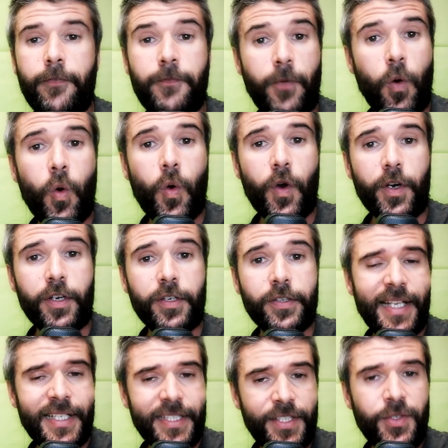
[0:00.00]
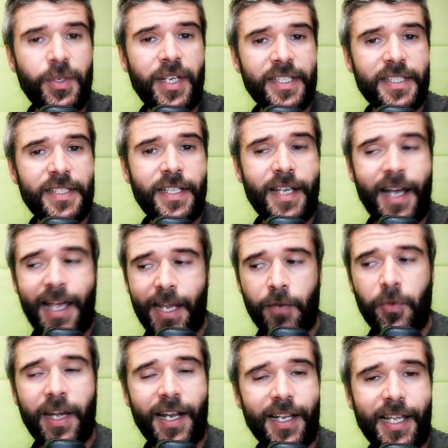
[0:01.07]
4, and as you can see, I
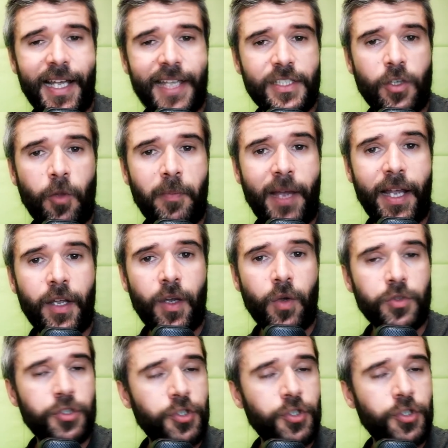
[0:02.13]
realized on my own,